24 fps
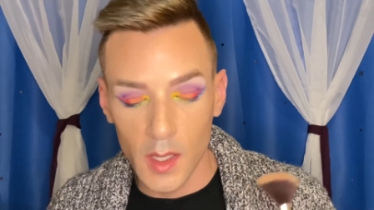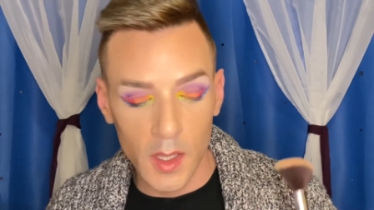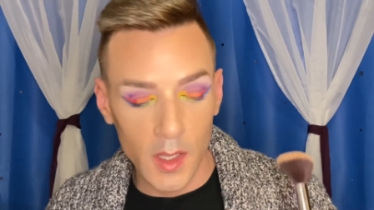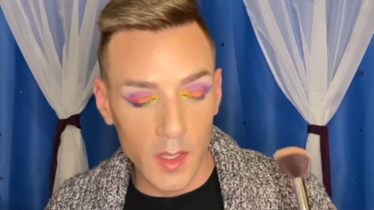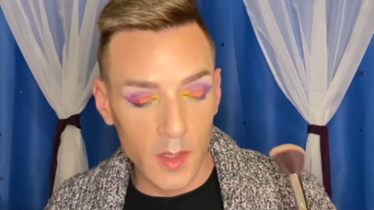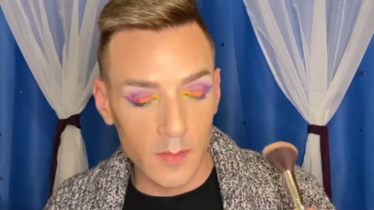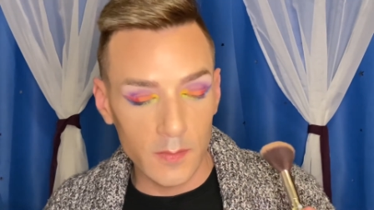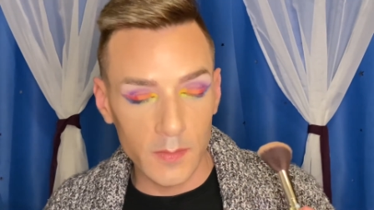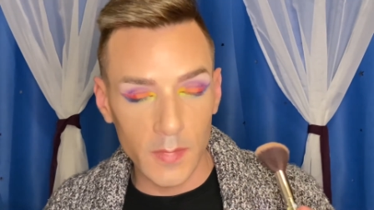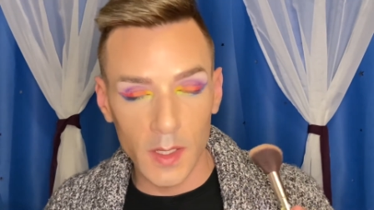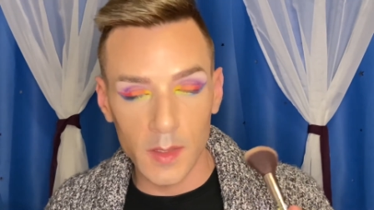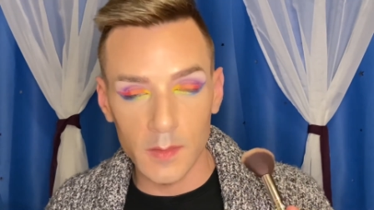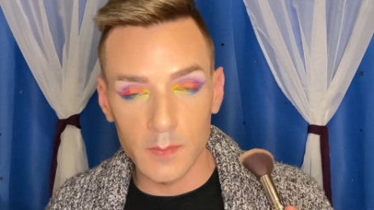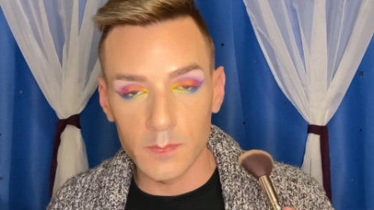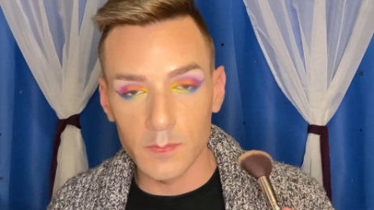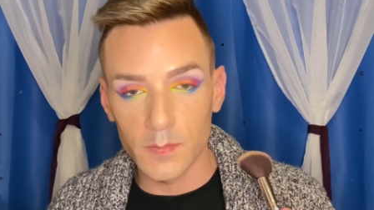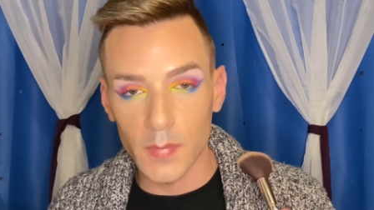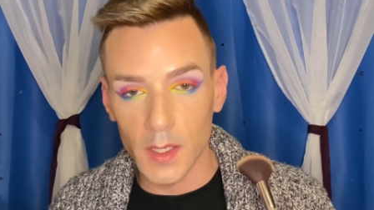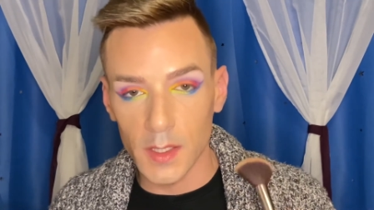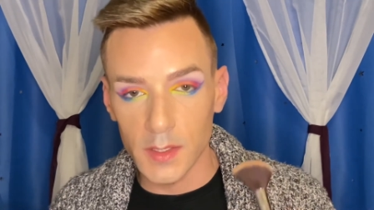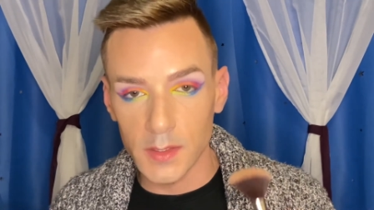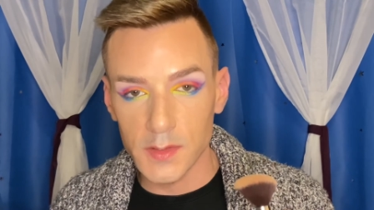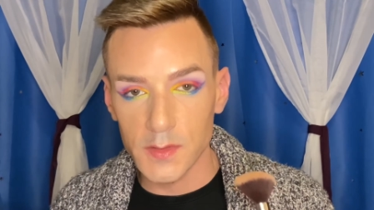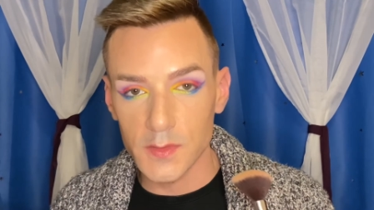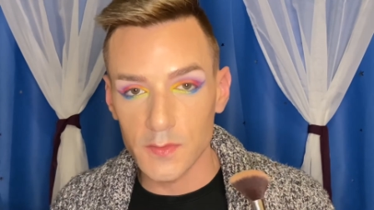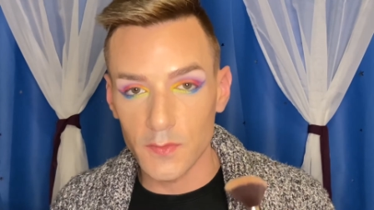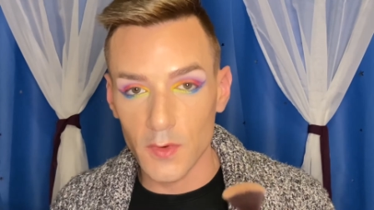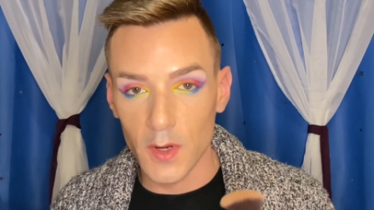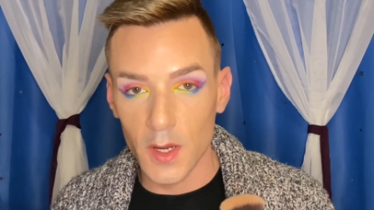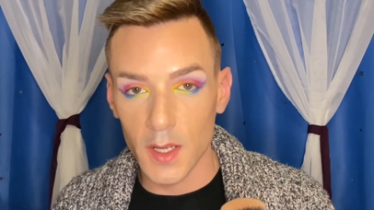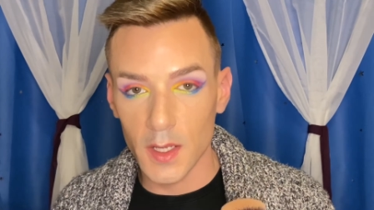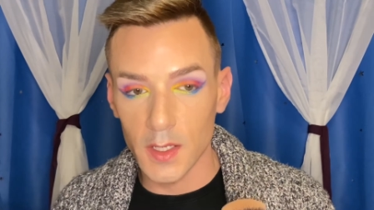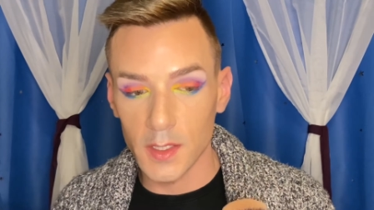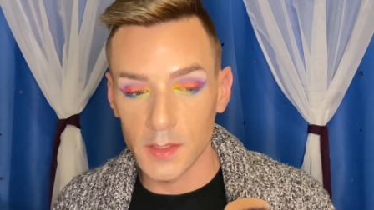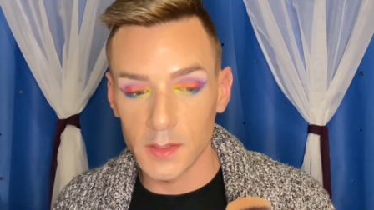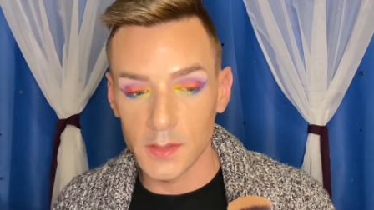my best
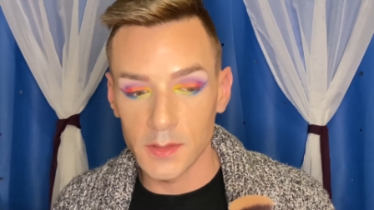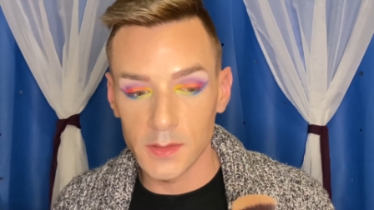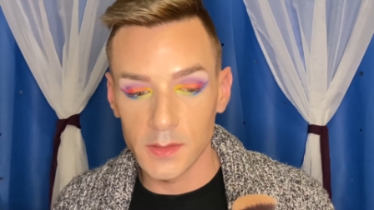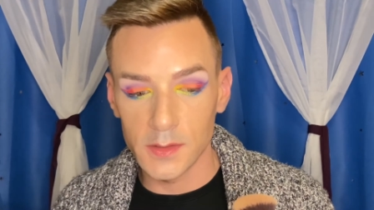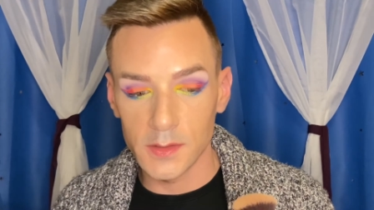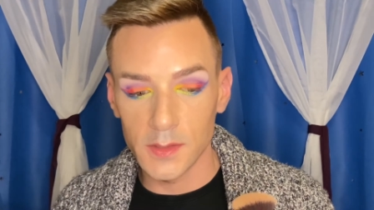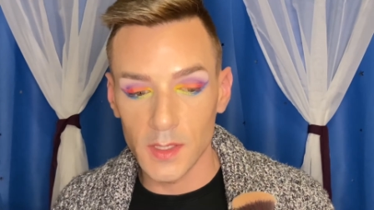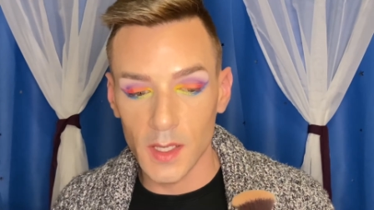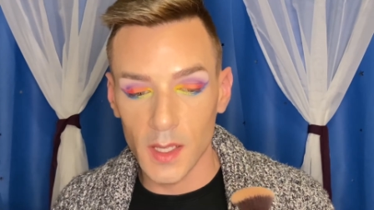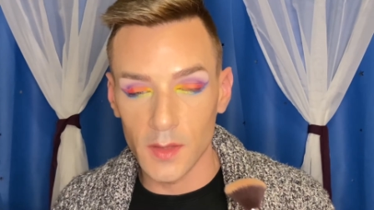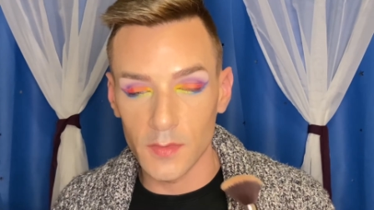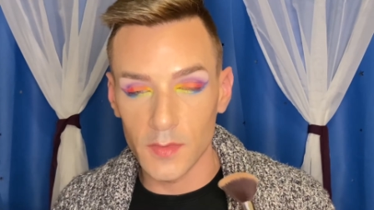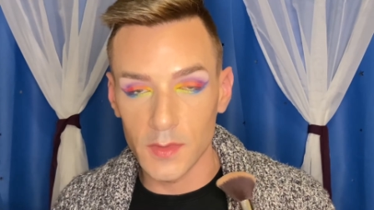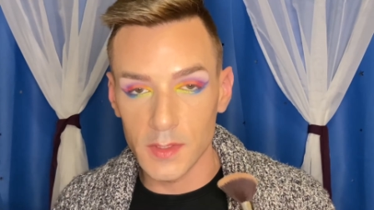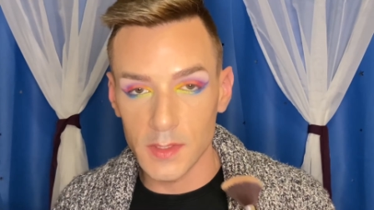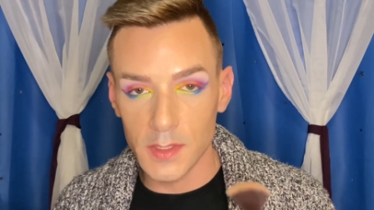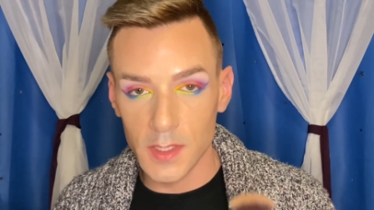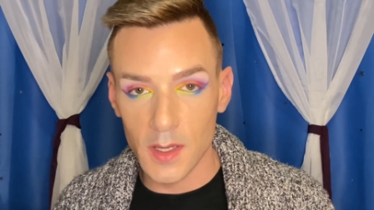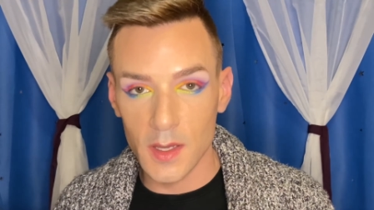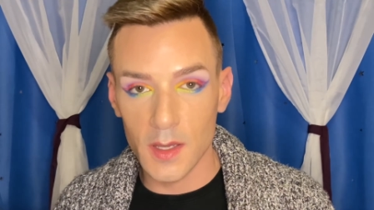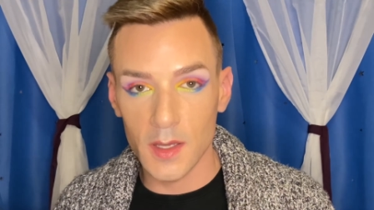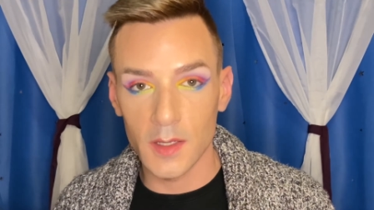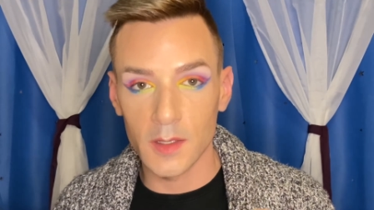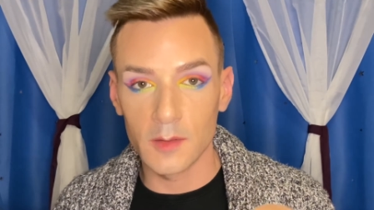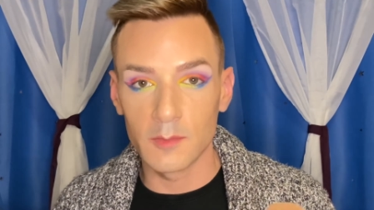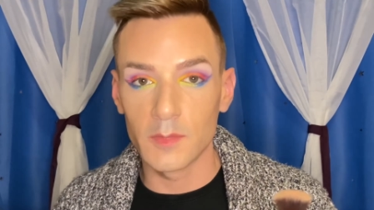friend at the time,